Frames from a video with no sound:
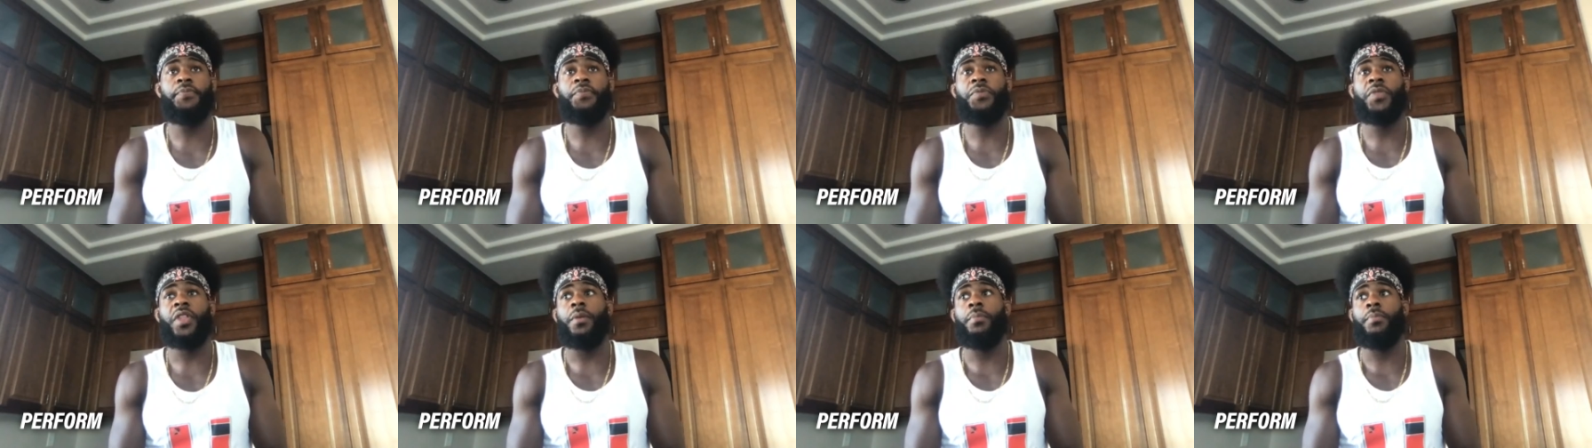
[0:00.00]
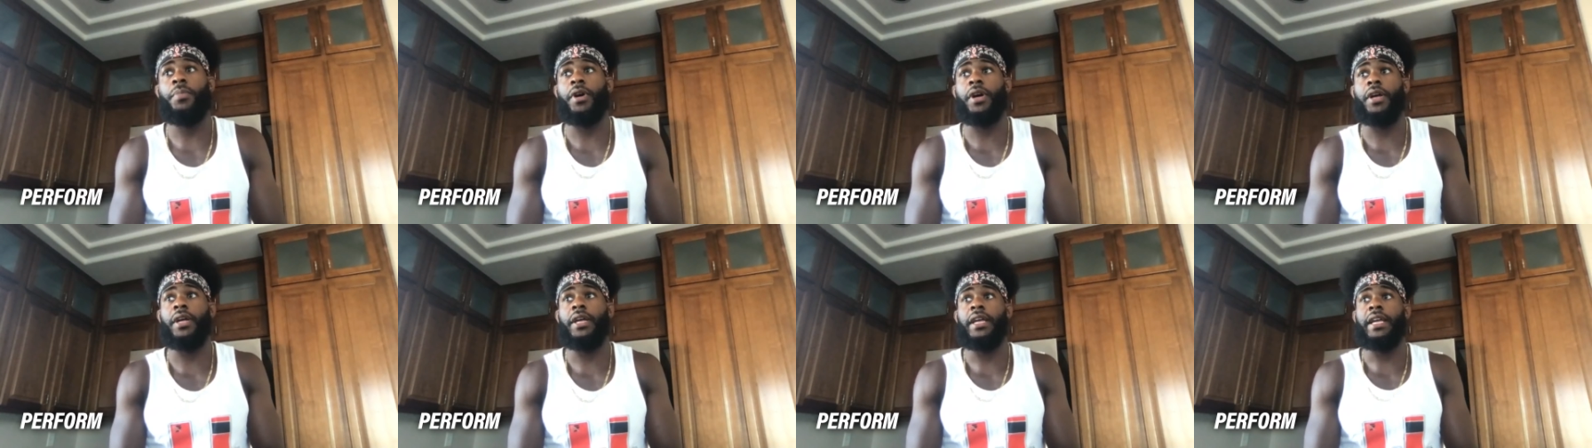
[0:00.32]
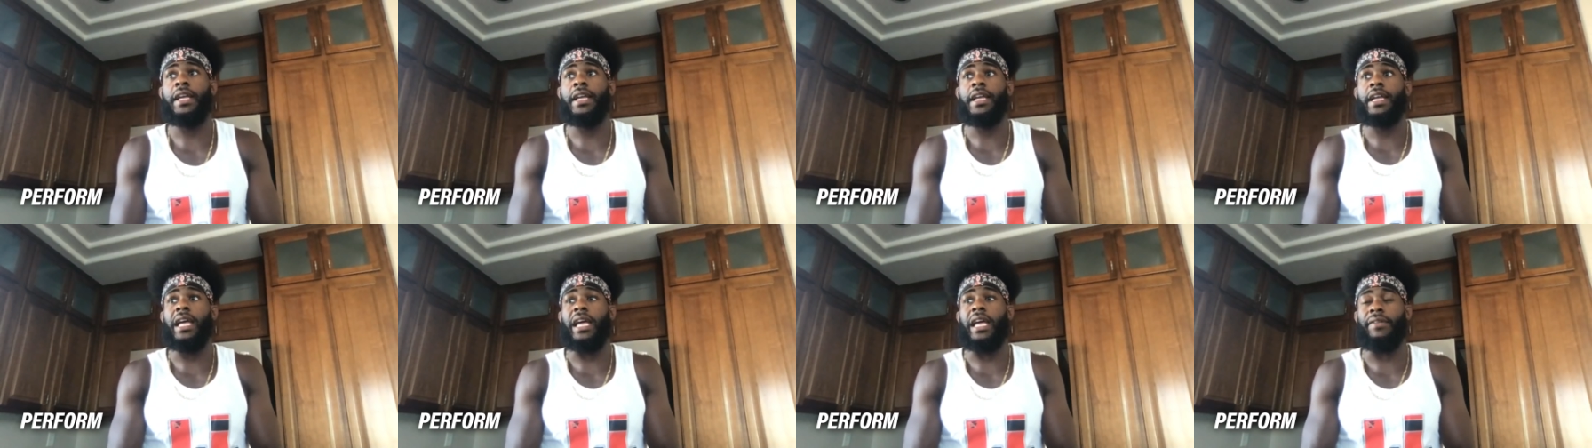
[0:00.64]
But
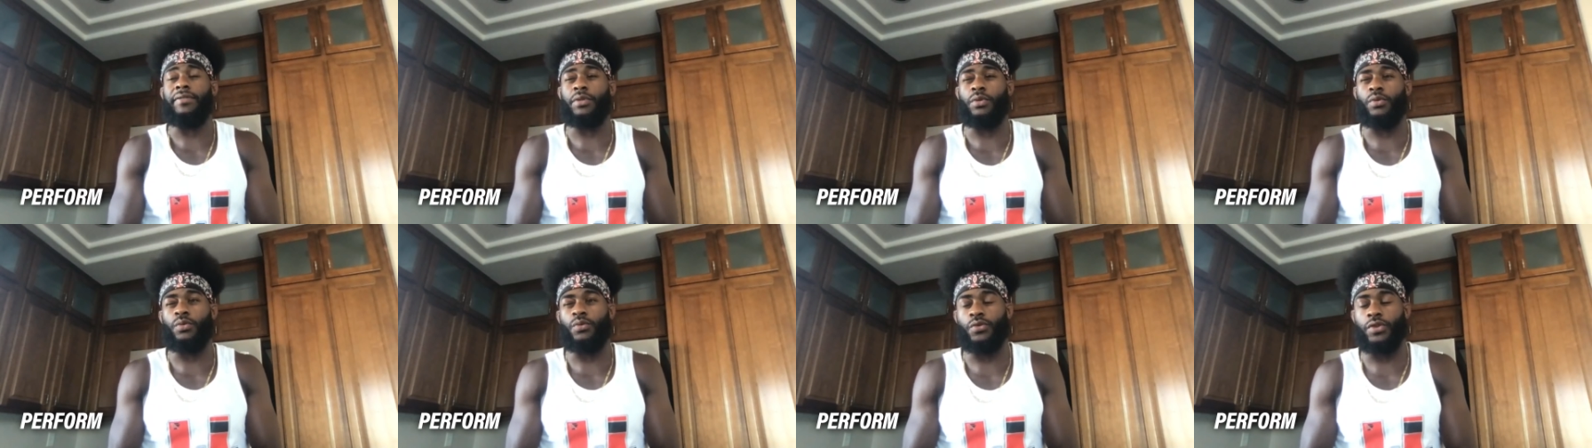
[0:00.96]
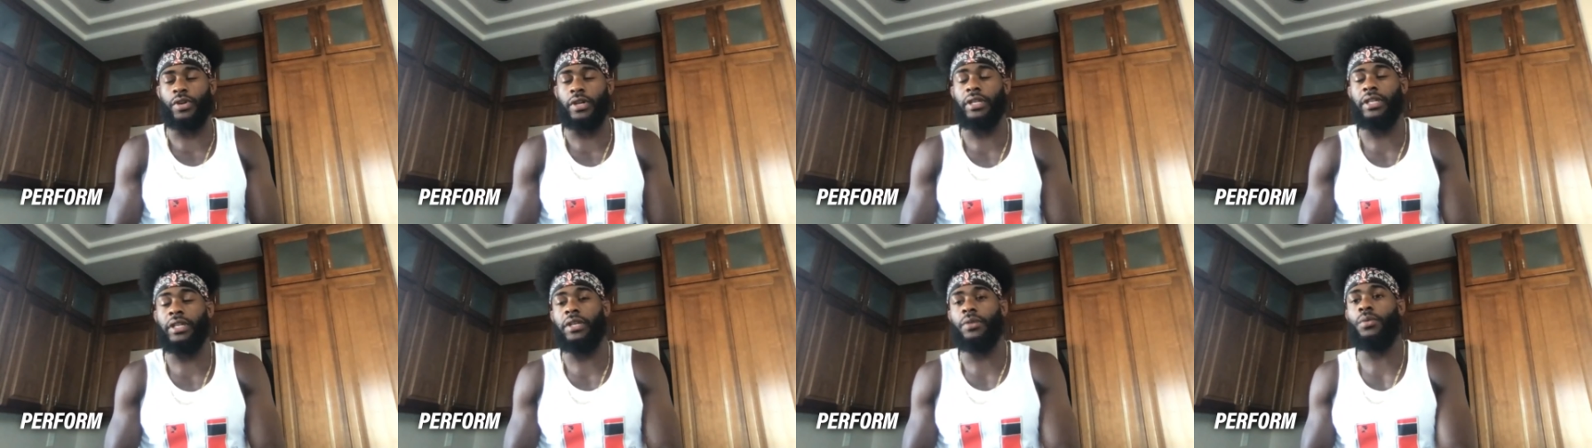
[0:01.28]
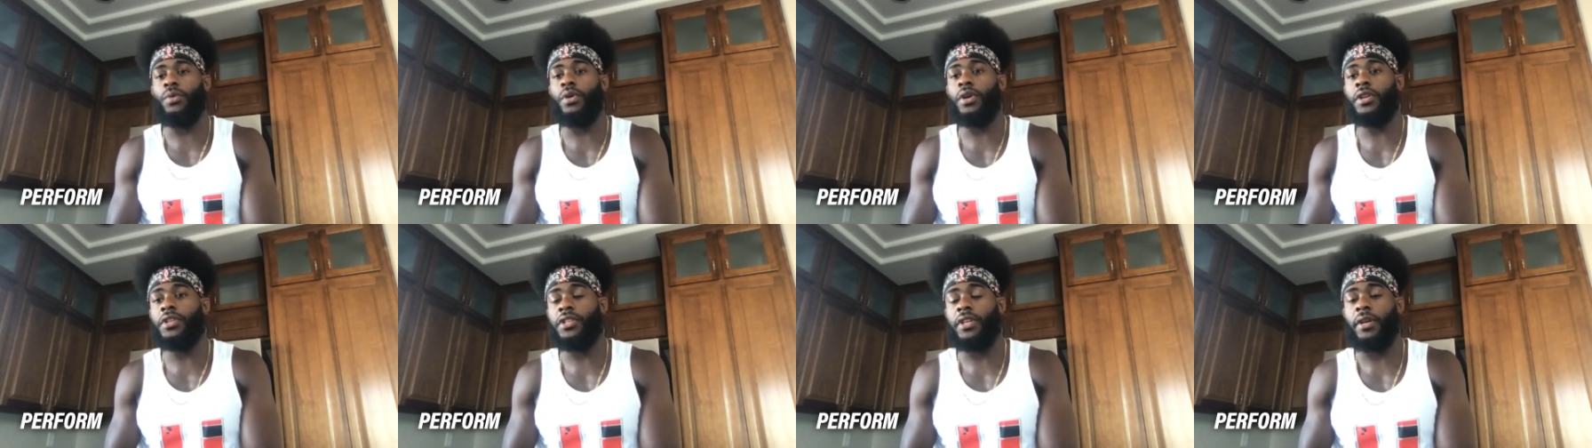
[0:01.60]
if you really
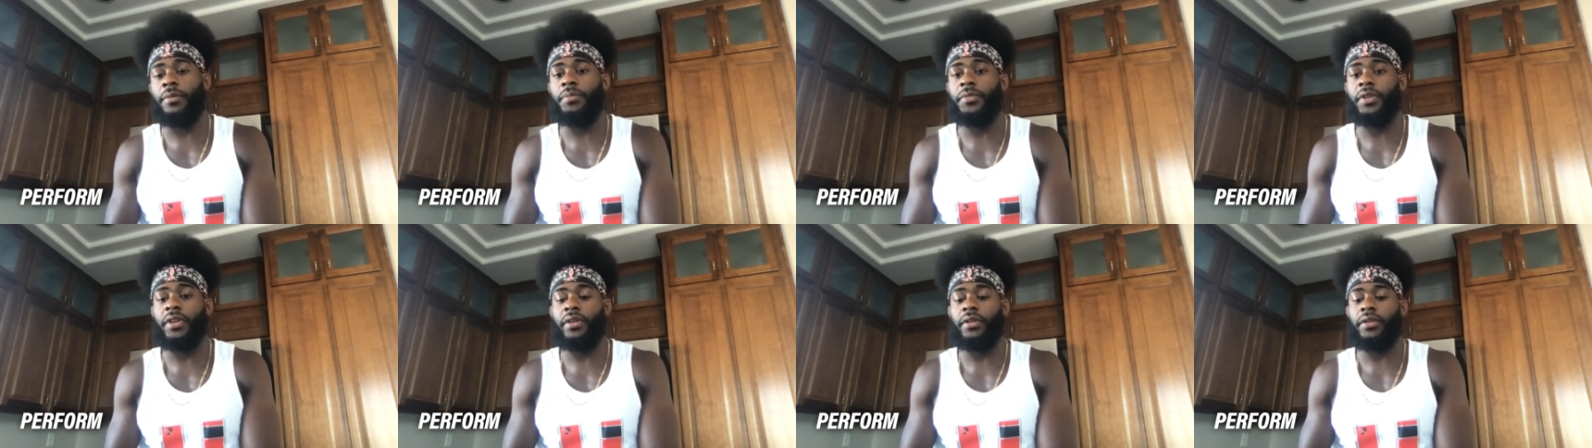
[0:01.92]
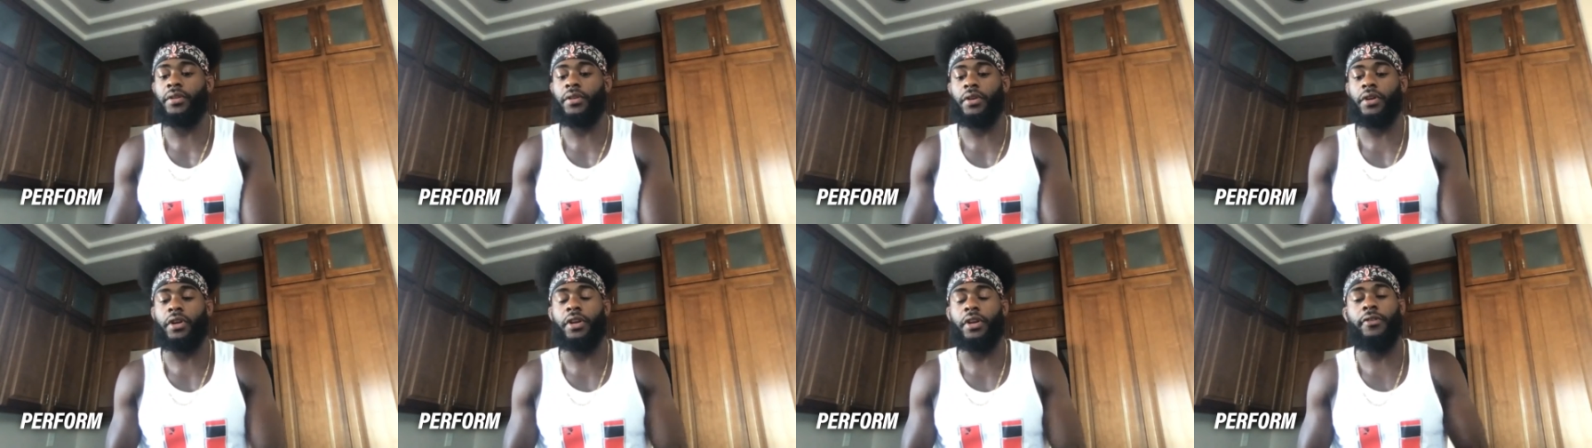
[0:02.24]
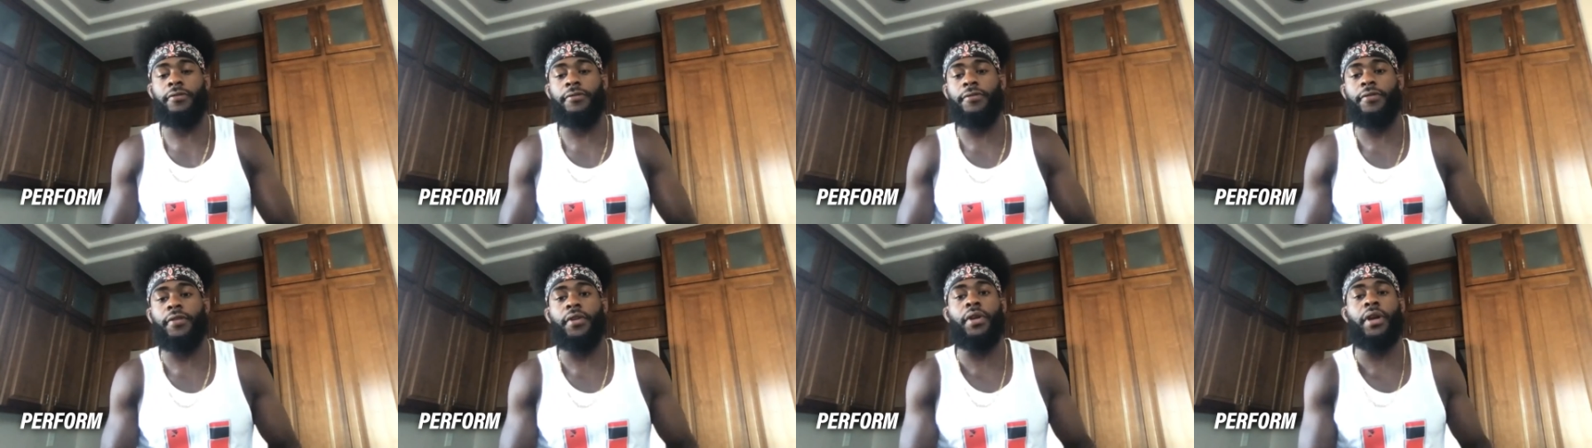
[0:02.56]
want something, you're going to
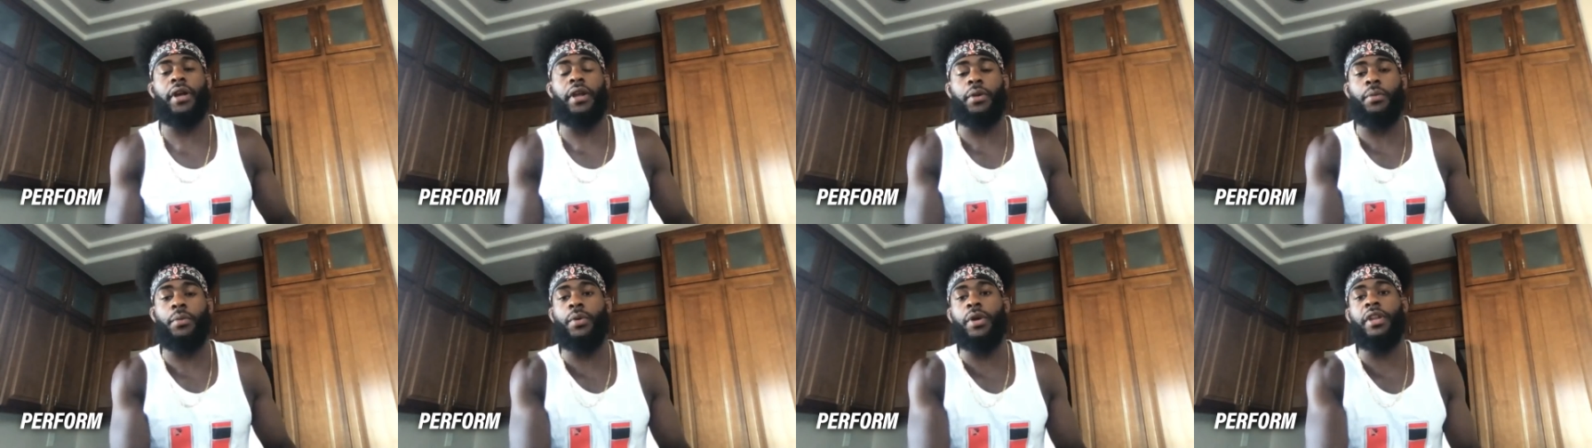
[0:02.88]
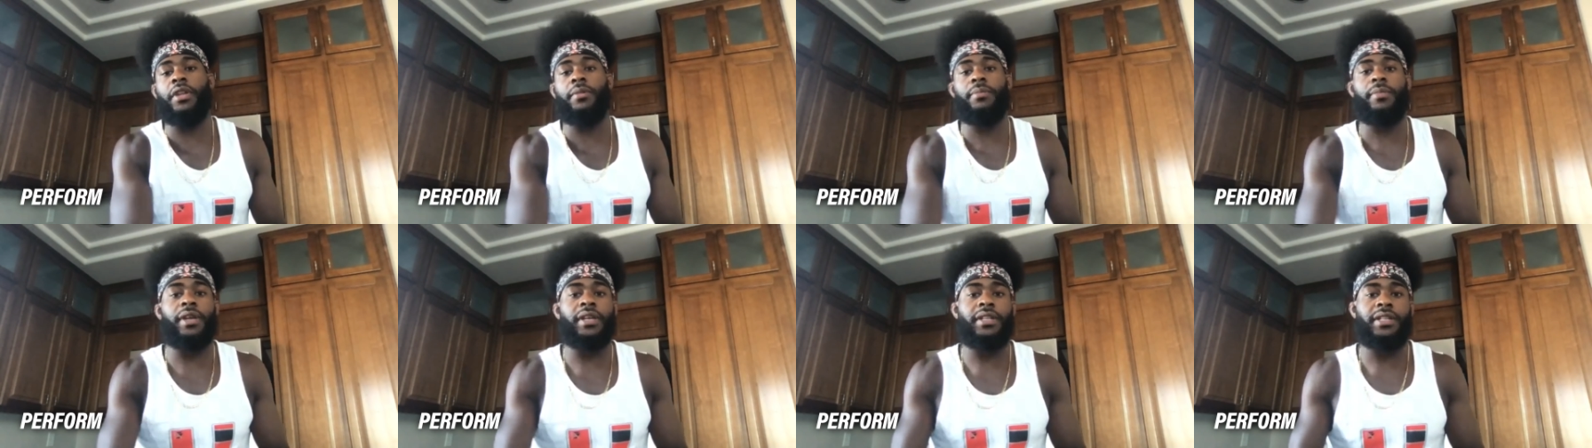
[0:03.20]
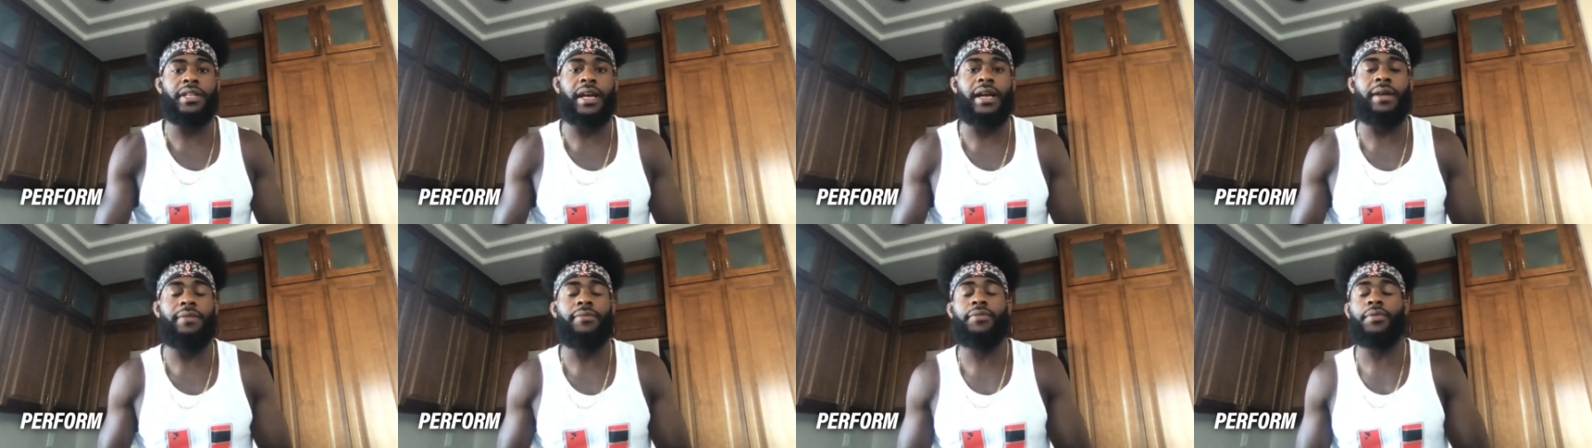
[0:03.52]
figure out a way to make
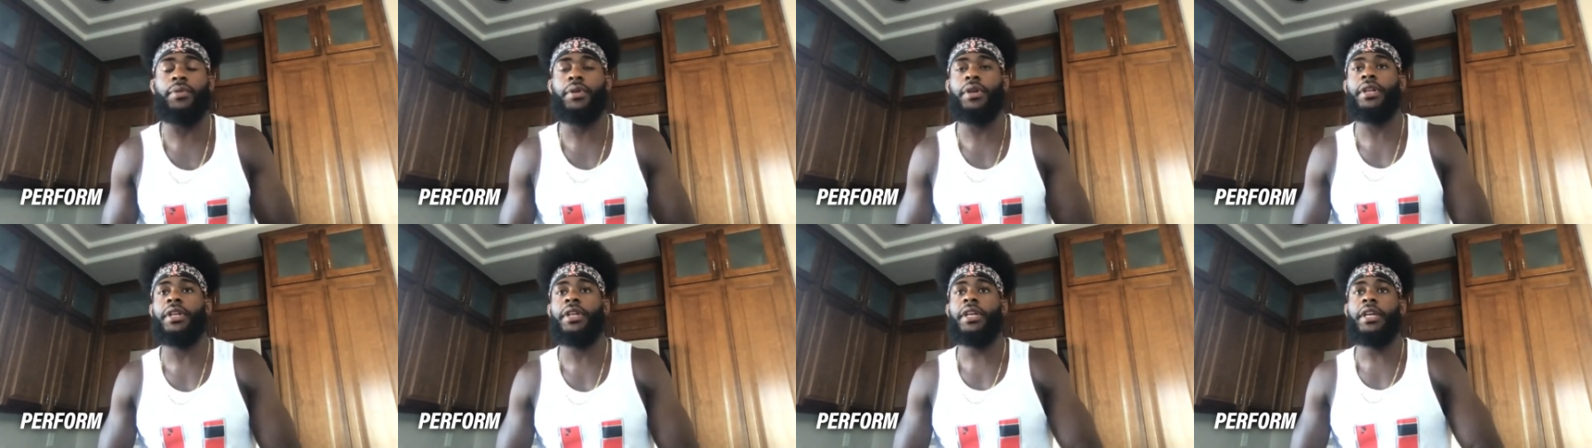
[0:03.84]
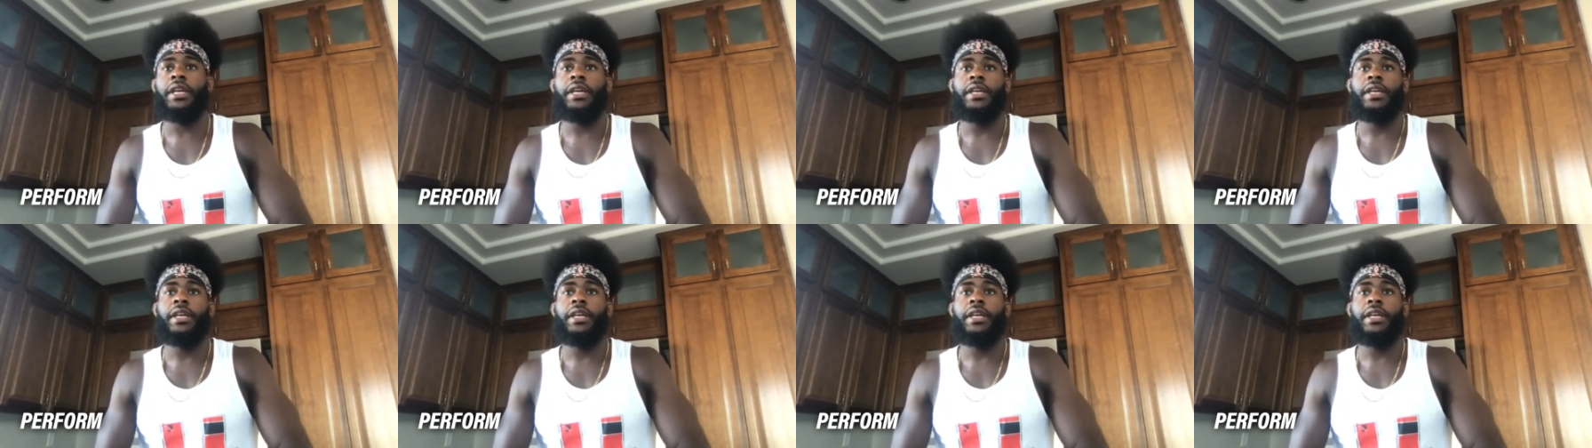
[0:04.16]
time for it.